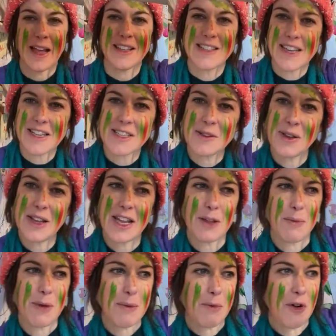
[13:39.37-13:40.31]
chat to you a little
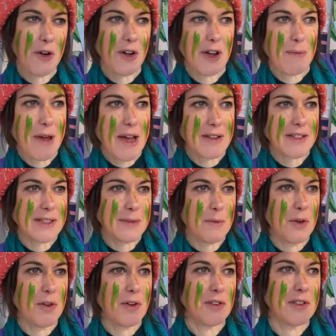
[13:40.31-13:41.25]
bit more about some
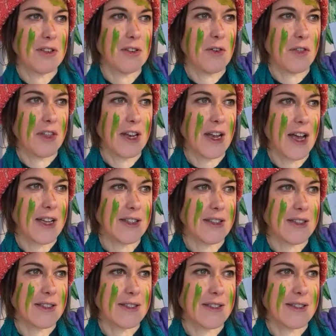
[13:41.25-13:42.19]
more Northern
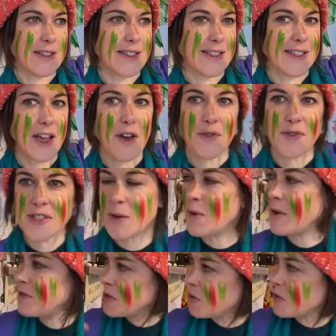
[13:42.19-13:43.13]
Lights stuff. So
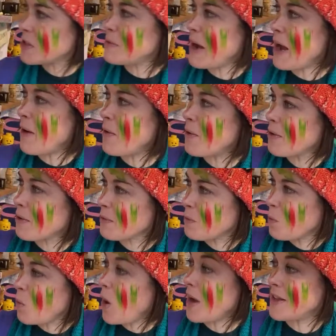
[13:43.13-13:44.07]
we've talked about
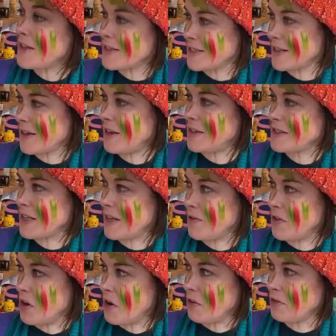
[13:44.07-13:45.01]
why this light is
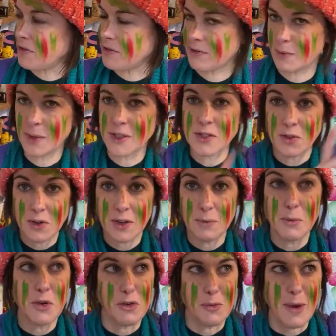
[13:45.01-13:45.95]
given off. We'll talk
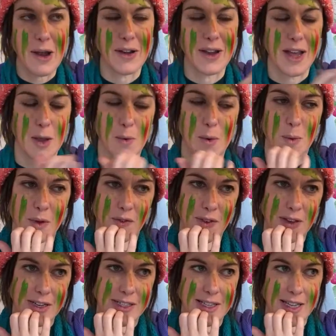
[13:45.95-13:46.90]
more about light when we
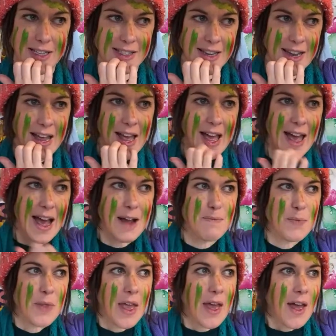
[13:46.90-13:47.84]
finish this.
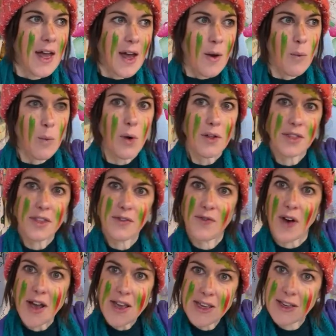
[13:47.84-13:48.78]
What the
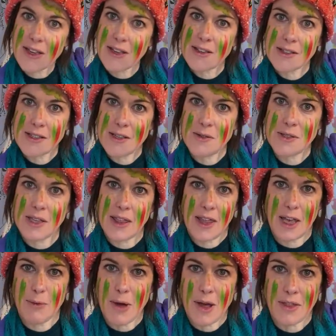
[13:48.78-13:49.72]
Vikings used to
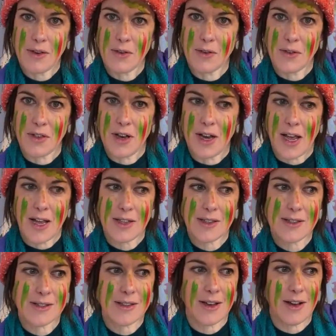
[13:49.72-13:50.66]
think about the Northern
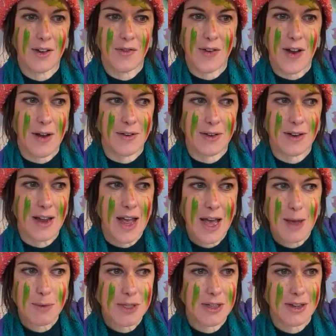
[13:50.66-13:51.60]
Lights, I found
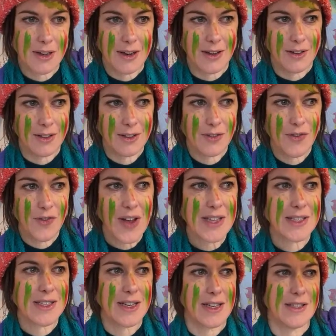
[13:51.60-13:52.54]
absolutely
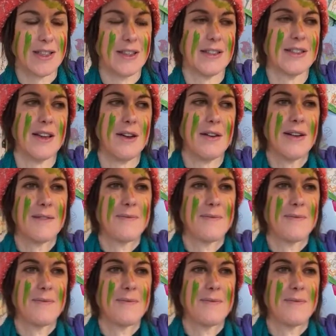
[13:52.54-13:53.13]
fascinating. So